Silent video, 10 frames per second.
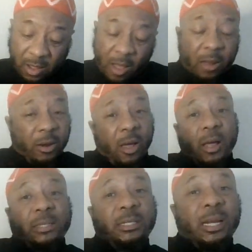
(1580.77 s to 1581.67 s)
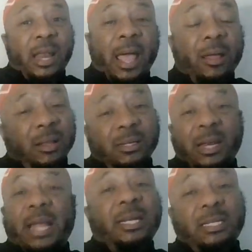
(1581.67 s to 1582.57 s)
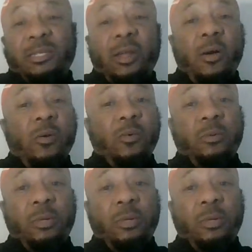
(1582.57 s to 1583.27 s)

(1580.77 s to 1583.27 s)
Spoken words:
Allah is letting us know.